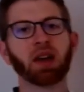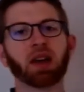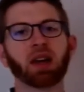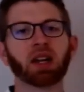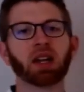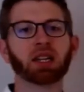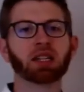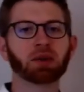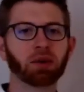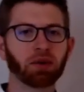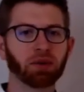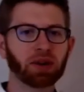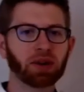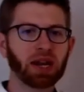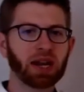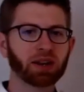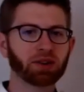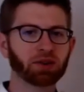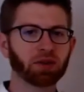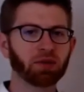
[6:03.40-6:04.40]
to a
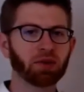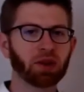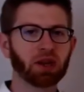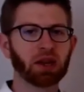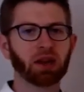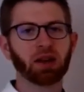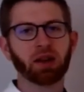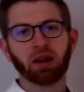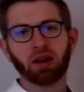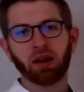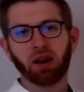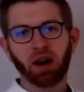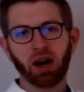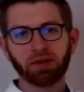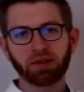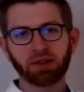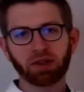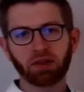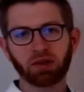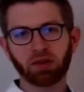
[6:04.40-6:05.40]
reaction.
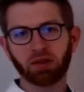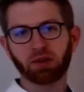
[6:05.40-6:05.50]
Often those